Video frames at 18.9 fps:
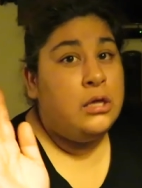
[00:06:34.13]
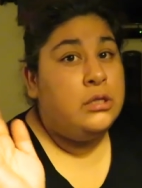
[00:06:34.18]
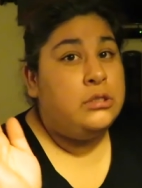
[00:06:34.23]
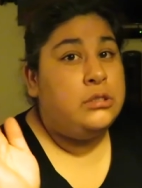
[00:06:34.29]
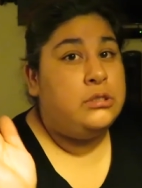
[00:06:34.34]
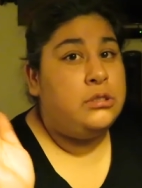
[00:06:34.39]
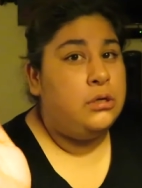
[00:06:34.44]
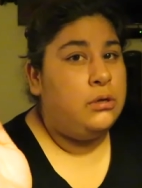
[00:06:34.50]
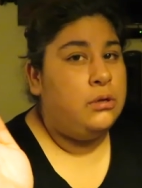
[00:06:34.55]

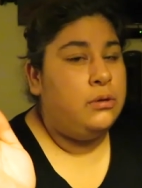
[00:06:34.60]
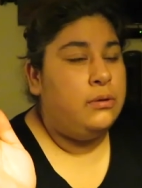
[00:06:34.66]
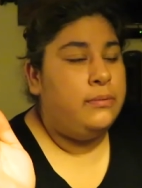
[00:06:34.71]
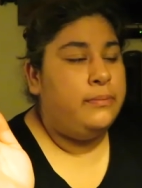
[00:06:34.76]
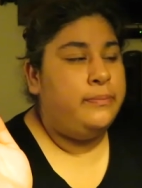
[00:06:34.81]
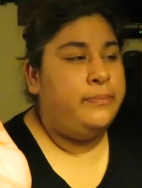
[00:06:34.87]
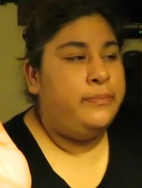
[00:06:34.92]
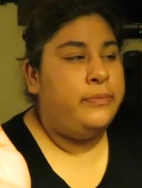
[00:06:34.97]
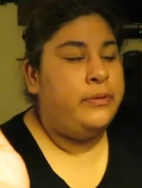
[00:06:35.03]

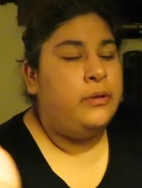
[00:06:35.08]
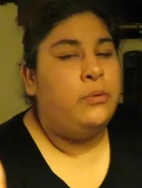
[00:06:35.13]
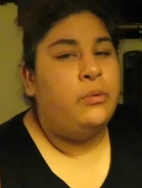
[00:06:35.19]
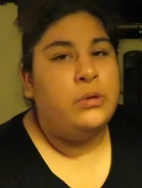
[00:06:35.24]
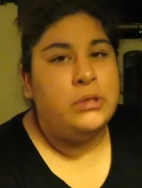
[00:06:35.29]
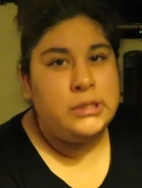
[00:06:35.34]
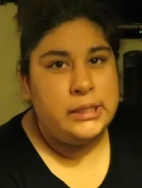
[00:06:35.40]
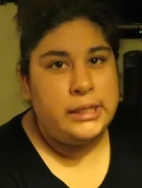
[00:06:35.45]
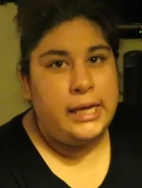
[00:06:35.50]
So,
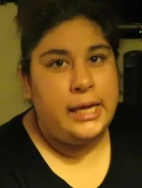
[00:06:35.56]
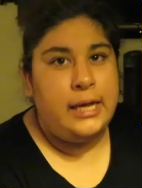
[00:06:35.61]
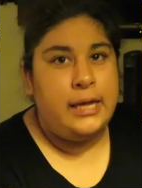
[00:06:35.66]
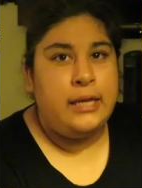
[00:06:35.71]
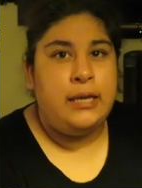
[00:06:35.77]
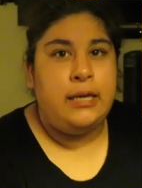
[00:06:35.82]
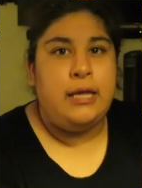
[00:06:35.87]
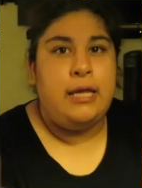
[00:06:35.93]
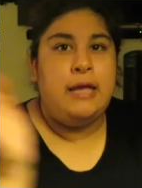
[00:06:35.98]
once
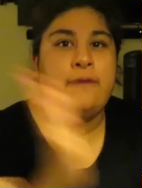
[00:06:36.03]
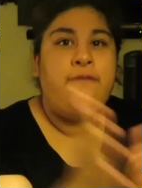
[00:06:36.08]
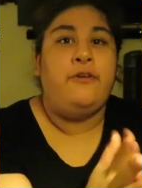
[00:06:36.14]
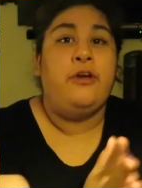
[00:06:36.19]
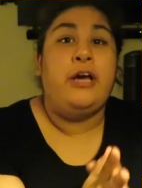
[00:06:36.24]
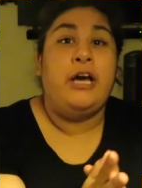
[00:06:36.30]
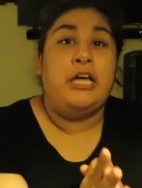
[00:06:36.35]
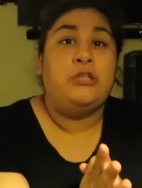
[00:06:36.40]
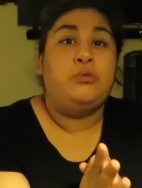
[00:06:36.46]
again, if
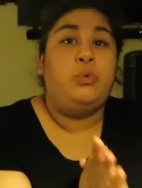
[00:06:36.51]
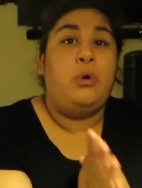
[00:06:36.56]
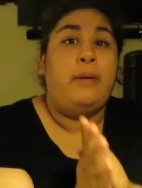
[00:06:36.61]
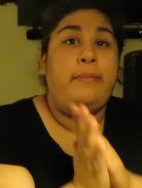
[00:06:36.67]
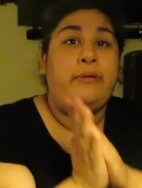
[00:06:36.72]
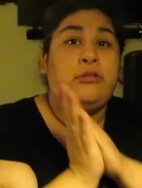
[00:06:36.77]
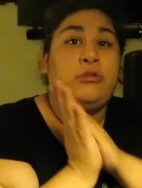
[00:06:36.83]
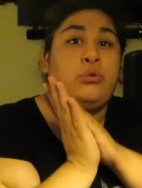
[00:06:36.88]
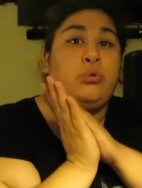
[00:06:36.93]
you guys
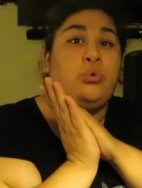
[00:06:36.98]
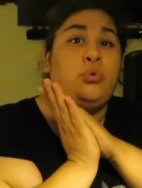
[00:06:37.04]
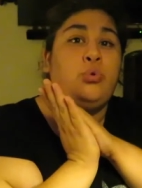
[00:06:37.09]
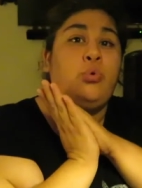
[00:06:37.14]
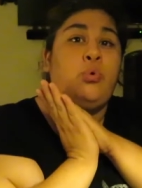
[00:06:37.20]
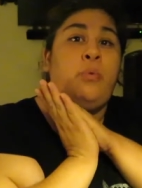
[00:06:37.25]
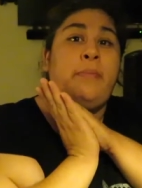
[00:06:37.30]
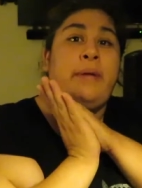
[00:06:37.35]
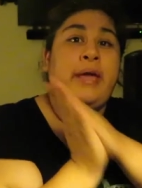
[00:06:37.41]
want me
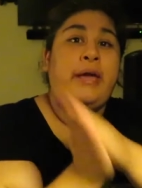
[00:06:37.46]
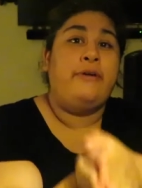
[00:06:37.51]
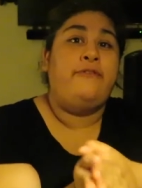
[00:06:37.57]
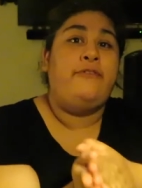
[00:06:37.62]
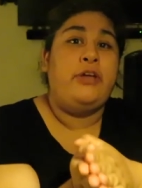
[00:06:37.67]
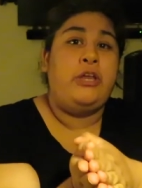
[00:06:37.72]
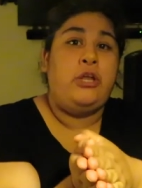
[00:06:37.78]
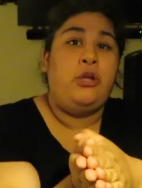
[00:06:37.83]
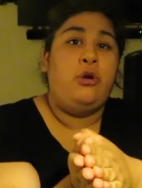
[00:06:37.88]
to make a
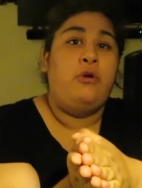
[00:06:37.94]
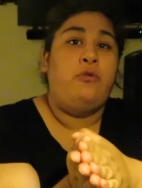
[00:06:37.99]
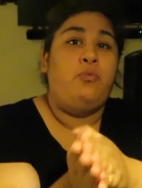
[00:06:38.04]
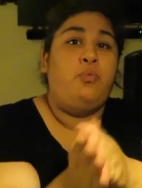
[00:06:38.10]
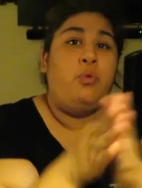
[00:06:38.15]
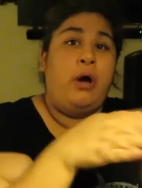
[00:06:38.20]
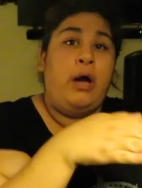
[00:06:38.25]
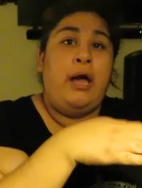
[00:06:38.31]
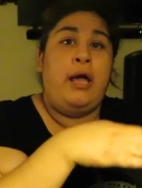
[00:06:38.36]
video
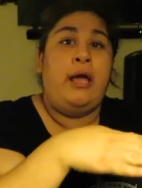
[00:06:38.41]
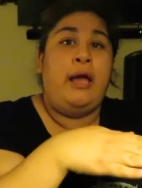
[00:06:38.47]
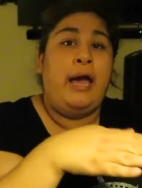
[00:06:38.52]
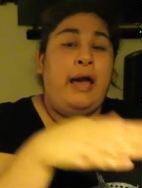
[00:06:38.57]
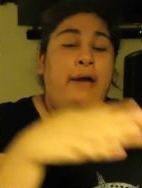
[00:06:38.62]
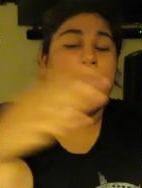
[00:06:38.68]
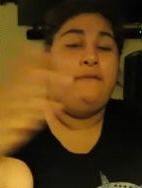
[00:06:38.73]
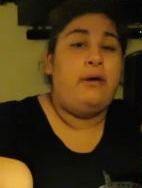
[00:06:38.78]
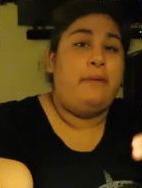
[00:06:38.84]
of why
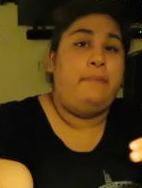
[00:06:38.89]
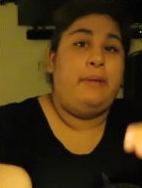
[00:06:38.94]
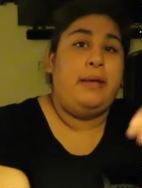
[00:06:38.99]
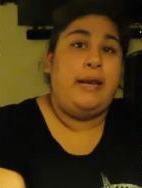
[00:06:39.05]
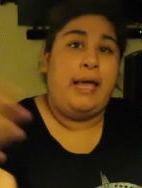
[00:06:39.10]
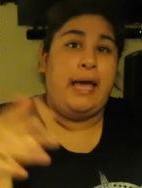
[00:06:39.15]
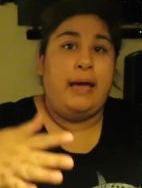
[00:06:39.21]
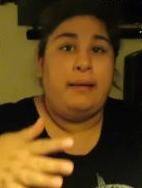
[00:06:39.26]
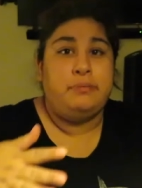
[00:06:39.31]
have I
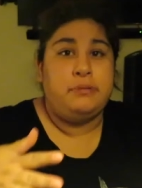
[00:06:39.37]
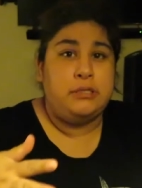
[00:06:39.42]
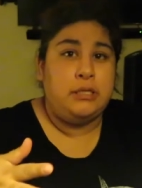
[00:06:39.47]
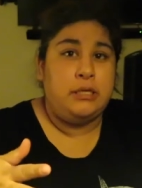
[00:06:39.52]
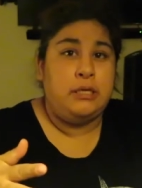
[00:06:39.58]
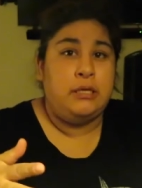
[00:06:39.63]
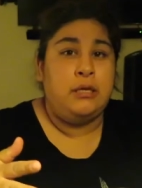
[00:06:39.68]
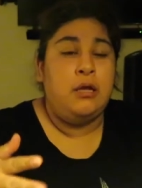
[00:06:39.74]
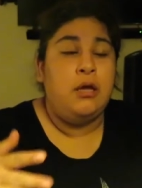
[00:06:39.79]
been
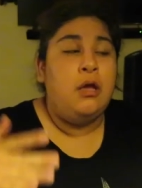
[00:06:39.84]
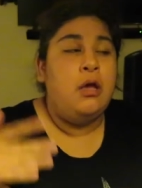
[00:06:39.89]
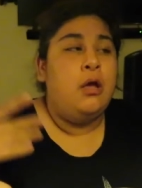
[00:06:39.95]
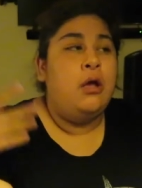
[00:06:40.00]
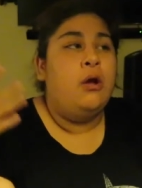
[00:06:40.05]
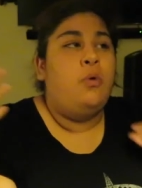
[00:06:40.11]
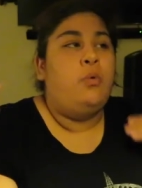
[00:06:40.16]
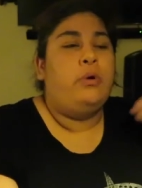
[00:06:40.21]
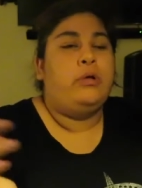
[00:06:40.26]
absent,
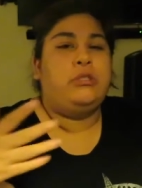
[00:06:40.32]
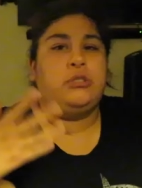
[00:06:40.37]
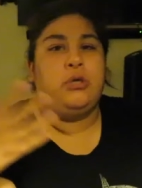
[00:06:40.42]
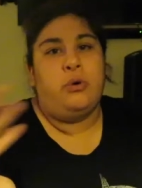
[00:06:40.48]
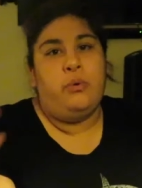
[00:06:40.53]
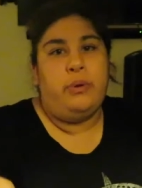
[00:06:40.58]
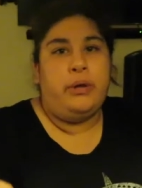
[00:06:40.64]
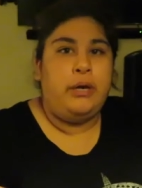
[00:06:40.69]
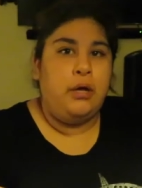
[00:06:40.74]
what's
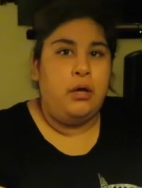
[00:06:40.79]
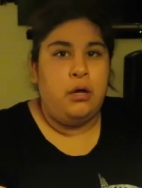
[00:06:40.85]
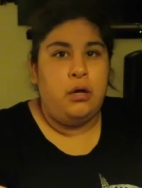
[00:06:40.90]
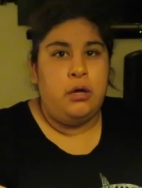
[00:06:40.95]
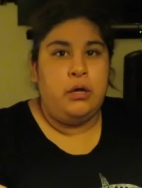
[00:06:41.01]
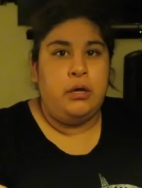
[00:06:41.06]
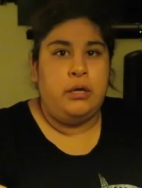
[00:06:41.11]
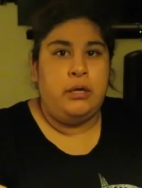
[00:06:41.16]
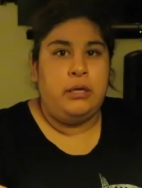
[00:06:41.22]
going
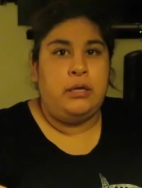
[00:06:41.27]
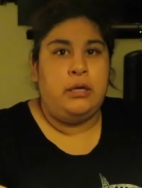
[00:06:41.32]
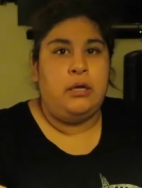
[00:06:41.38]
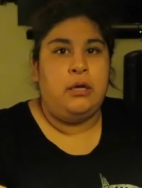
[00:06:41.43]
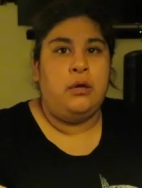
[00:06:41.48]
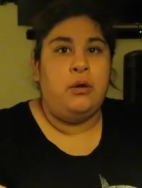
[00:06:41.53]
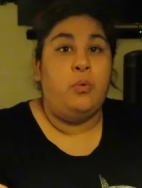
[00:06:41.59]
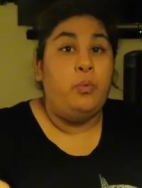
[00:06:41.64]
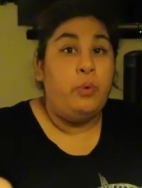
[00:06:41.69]
on,
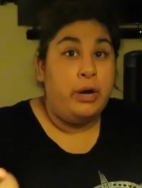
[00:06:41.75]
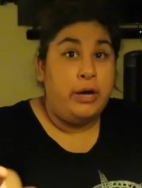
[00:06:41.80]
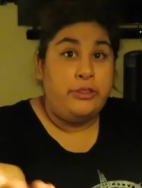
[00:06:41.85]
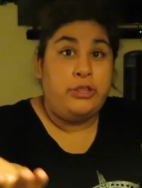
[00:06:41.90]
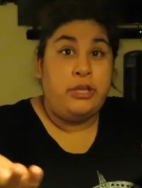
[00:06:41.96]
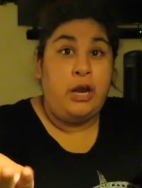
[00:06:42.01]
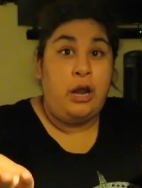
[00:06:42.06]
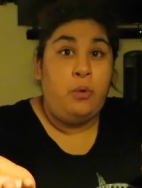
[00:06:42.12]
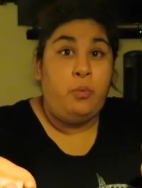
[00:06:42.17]

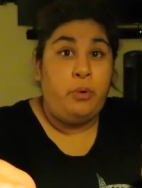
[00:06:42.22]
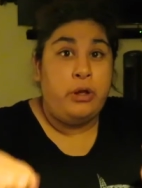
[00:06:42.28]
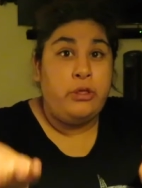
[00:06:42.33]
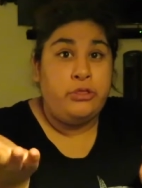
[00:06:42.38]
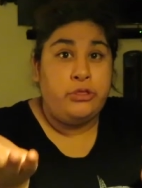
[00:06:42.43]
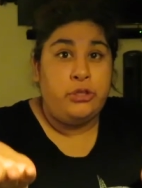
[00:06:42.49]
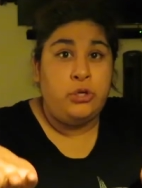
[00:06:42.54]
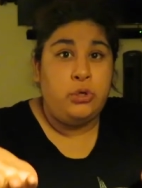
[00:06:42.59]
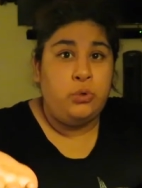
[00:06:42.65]
what did I
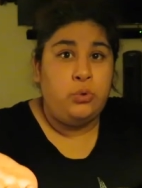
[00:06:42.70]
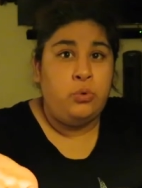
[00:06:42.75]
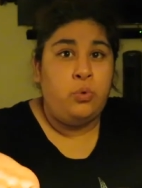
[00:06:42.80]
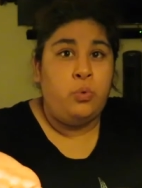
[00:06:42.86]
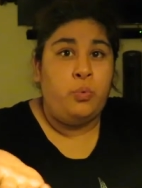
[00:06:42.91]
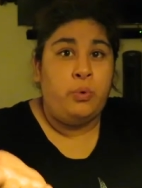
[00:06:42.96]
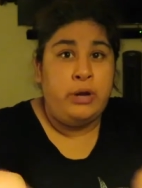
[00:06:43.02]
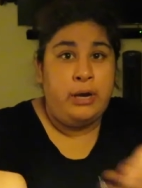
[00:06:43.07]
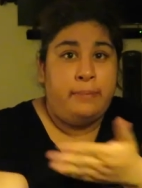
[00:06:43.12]
went
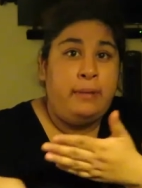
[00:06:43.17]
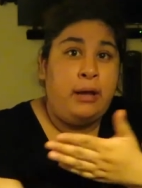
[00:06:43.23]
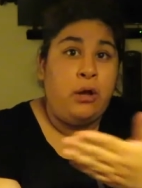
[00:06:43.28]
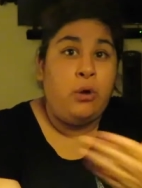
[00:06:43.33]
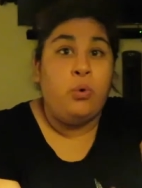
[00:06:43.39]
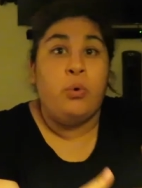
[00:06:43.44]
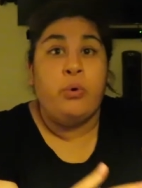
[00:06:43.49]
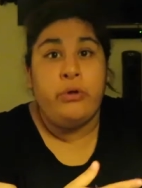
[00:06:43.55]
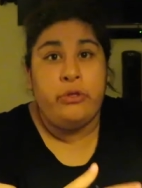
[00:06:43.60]
through, what am I
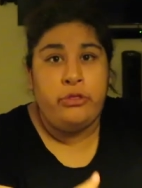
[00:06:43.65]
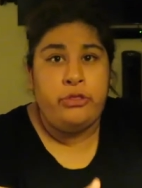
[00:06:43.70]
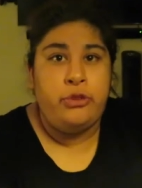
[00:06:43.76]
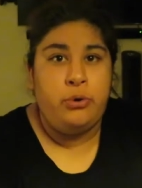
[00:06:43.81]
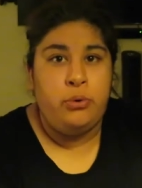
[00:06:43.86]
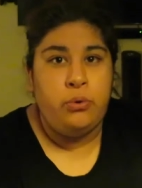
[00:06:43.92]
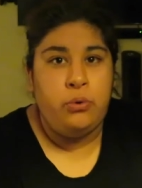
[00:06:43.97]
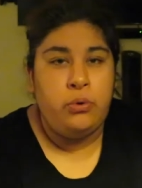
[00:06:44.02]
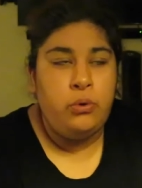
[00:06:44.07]
going
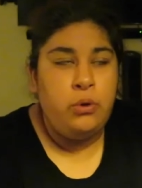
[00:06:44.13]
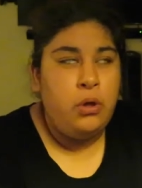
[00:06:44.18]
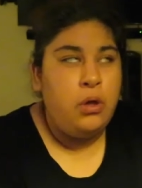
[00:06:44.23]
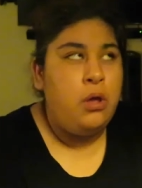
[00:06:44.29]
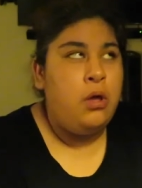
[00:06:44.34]
through,